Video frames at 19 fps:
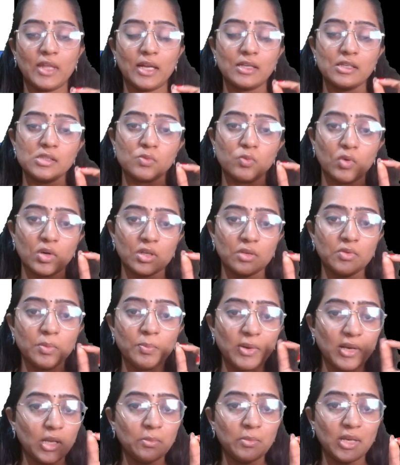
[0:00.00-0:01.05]
That is whatever
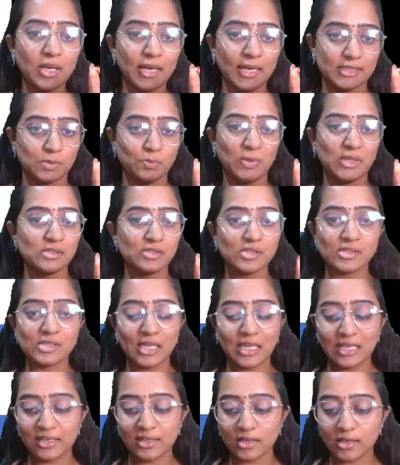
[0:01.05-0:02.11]
preliminary expenses
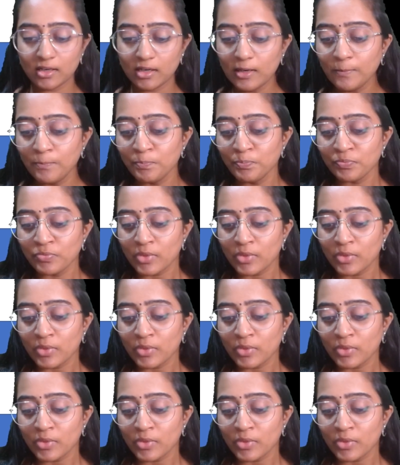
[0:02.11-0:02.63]
incurred.